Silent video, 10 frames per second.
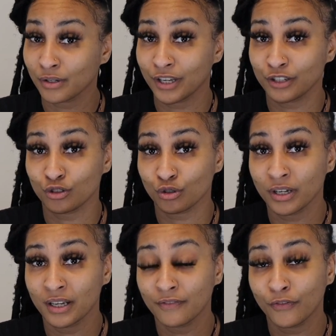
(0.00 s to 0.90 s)
So that
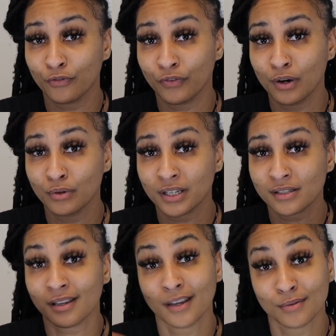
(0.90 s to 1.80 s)
strand for
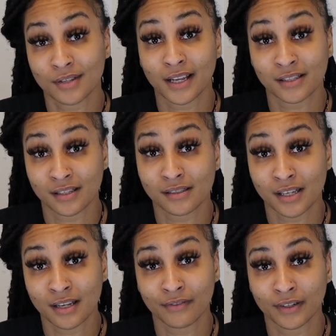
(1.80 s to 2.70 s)
focus, he was like
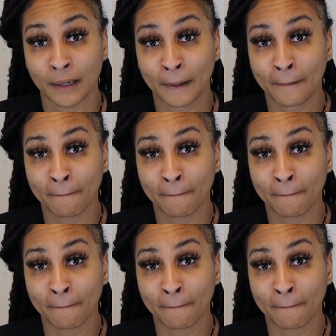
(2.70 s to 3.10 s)
sativa.